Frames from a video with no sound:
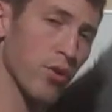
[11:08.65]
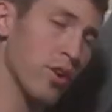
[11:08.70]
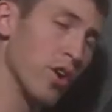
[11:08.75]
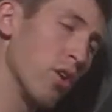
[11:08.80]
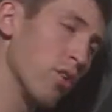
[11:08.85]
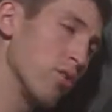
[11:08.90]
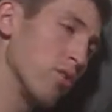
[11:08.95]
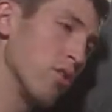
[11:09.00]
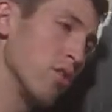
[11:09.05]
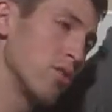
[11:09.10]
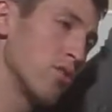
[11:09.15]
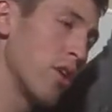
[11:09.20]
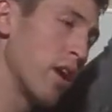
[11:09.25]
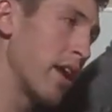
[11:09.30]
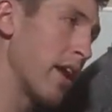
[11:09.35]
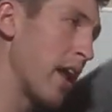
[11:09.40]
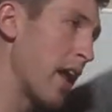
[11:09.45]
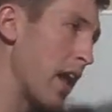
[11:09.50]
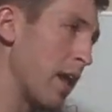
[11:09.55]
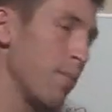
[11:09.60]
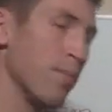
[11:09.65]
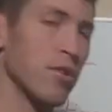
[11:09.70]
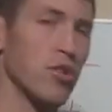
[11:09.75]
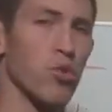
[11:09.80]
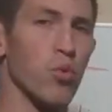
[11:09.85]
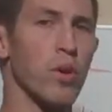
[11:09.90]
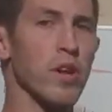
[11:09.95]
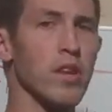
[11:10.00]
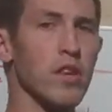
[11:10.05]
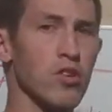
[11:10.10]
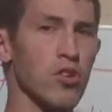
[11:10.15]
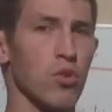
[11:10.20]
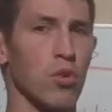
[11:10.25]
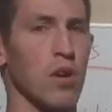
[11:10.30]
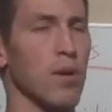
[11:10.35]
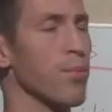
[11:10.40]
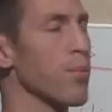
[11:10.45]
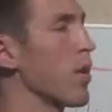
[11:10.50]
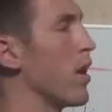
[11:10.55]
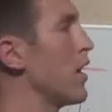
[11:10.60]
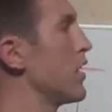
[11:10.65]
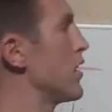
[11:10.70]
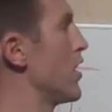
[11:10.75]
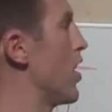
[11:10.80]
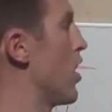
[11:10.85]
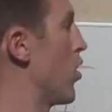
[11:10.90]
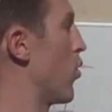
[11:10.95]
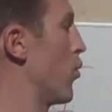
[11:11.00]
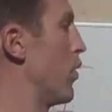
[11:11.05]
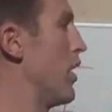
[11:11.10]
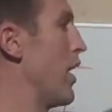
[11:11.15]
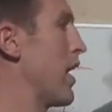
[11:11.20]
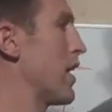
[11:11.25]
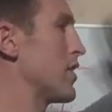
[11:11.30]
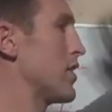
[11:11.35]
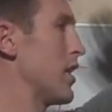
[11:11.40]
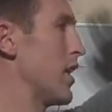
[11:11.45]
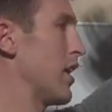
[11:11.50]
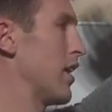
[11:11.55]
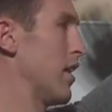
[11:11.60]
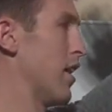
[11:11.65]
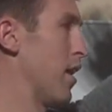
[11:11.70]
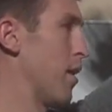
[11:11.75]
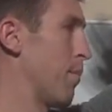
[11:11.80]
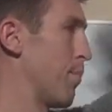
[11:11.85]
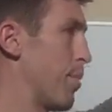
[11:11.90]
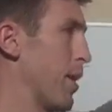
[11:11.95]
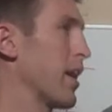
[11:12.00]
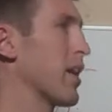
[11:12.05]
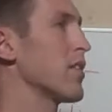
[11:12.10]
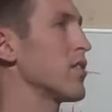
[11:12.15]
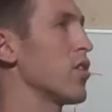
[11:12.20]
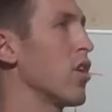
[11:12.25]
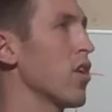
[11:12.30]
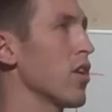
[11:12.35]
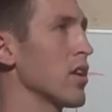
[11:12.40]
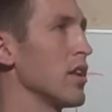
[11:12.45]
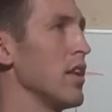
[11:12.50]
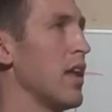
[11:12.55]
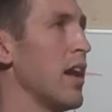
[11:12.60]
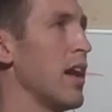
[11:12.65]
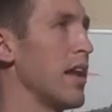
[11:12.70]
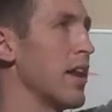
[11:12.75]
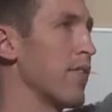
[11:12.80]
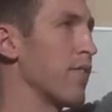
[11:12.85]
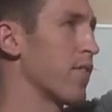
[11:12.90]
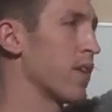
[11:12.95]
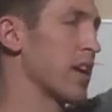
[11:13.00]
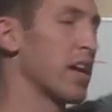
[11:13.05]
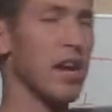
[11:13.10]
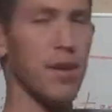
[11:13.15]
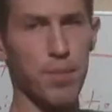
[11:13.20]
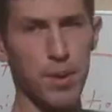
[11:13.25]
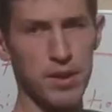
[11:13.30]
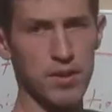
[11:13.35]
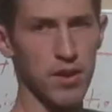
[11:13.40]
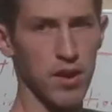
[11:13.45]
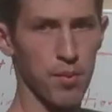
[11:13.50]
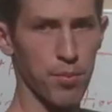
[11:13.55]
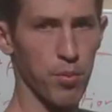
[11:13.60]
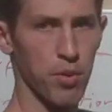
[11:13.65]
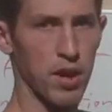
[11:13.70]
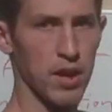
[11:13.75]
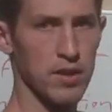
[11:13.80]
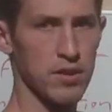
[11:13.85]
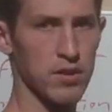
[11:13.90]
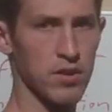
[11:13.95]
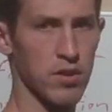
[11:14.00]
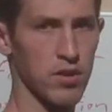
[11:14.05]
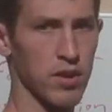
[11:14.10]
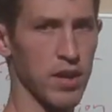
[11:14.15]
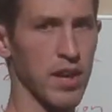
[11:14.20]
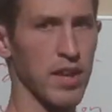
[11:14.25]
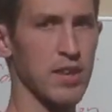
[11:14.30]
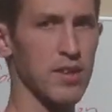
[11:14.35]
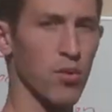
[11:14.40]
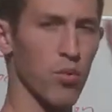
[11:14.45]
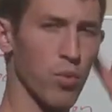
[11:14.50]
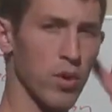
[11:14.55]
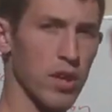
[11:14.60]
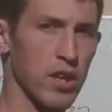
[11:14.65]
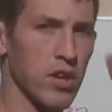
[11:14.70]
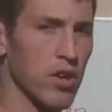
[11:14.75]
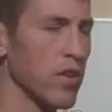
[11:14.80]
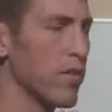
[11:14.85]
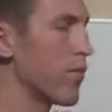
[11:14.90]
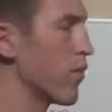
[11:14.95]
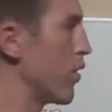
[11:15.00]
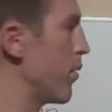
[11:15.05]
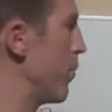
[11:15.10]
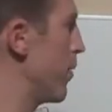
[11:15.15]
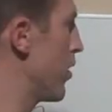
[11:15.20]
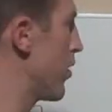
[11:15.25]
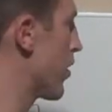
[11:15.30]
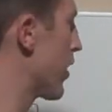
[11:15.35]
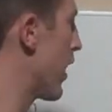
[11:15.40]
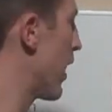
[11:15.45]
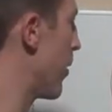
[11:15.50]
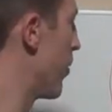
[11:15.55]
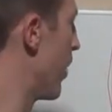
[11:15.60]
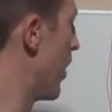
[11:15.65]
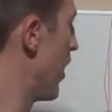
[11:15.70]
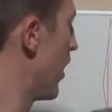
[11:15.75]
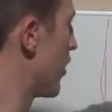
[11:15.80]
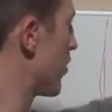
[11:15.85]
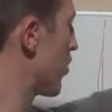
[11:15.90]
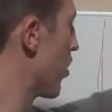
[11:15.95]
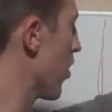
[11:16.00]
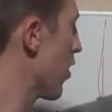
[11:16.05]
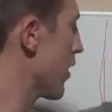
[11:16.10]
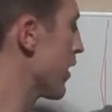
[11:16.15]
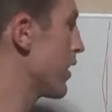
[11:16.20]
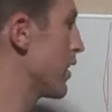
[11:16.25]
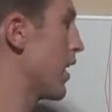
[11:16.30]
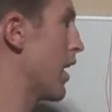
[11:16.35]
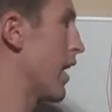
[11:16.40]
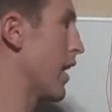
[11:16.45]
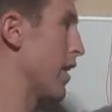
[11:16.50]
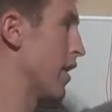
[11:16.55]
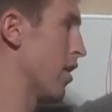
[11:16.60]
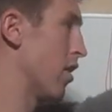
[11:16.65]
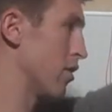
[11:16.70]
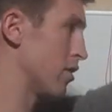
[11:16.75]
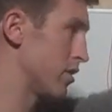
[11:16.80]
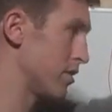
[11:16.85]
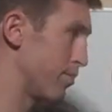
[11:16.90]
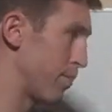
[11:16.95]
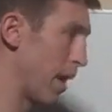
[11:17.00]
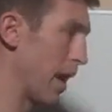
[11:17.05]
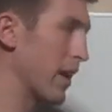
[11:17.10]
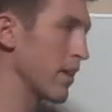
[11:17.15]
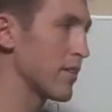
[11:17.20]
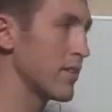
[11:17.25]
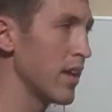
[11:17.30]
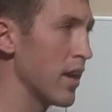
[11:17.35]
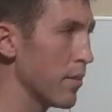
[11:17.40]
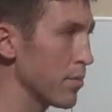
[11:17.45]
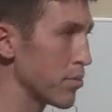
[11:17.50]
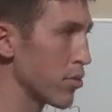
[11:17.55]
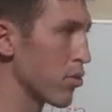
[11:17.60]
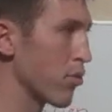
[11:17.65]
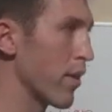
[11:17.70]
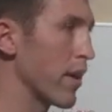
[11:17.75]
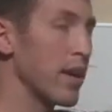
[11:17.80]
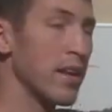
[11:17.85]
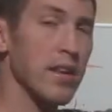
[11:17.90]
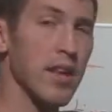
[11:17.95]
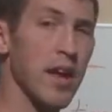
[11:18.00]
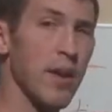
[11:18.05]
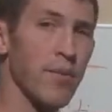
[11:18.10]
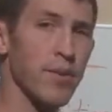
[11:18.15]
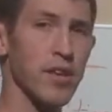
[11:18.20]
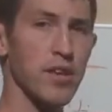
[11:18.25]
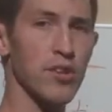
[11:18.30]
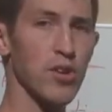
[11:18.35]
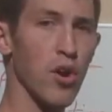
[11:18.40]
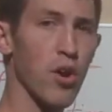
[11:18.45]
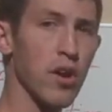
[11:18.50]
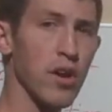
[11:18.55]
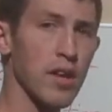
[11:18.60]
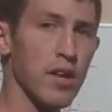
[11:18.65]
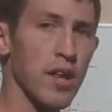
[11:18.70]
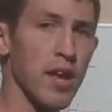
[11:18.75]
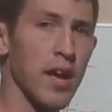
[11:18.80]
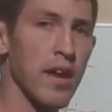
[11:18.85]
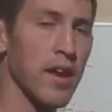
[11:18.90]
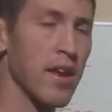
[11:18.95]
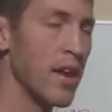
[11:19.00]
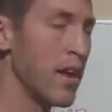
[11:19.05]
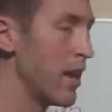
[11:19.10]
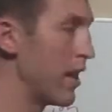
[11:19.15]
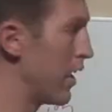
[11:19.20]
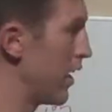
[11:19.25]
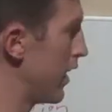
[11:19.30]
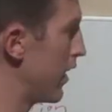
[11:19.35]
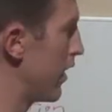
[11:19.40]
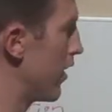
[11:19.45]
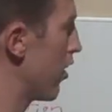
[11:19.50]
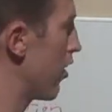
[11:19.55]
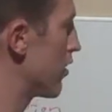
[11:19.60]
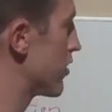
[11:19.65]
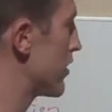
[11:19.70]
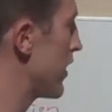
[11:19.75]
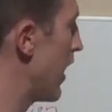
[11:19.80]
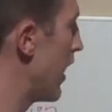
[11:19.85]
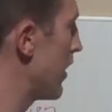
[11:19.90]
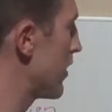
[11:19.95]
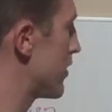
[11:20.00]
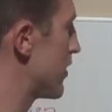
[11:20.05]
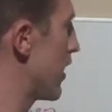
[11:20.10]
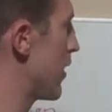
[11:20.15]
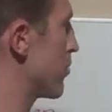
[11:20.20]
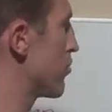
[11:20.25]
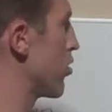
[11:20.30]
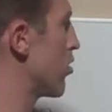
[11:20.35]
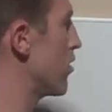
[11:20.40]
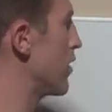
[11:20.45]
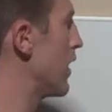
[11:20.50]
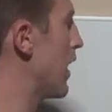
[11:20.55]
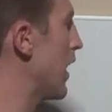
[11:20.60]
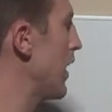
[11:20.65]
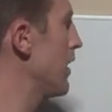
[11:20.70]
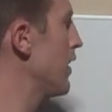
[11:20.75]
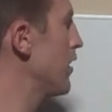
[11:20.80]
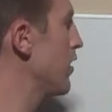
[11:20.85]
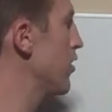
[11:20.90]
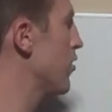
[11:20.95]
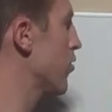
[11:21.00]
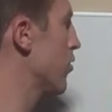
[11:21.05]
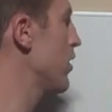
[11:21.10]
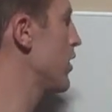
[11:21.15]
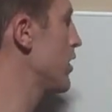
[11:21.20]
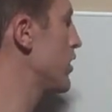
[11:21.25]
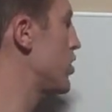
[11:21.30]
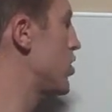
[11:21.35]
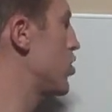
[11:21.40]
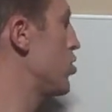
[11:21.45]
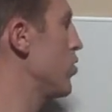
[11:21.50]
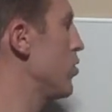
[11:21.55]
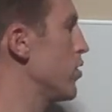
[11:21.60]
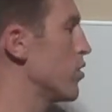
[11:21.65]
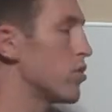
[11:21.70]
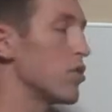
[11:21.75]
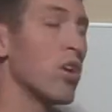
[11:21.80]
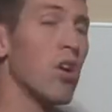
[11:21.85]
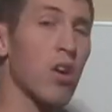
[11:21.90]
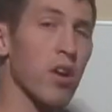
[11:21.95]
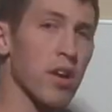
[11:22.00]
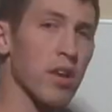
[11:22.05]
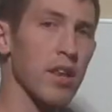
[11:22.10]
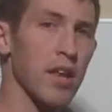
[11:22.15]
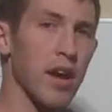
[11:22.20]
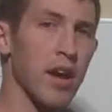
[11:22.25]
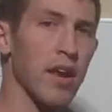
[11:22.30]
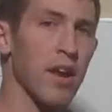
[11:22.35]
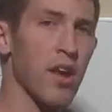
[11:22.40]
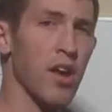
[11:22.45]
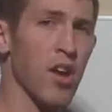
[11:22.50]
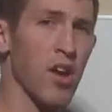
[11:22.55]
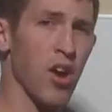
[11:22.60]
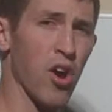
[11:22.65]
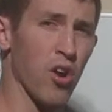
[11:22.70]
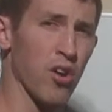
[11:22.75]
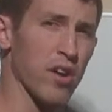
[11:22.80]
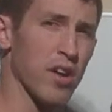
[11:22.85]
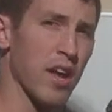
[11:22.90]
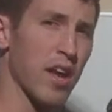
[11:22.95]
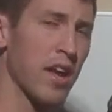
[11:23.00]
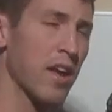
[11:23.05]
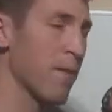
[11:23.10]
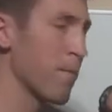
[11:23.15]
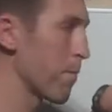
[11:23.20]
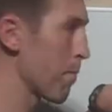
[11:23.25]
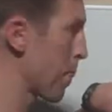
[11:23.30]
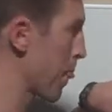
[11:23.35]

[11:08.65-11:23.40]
We don't try to aim between the two uprights. We actually pick a target line and forget about the uprights, okay? It's really good for your mental game. Target line. Our back steps are right in line with that target line, and then our side steps are 90 degrees to your target line, okay?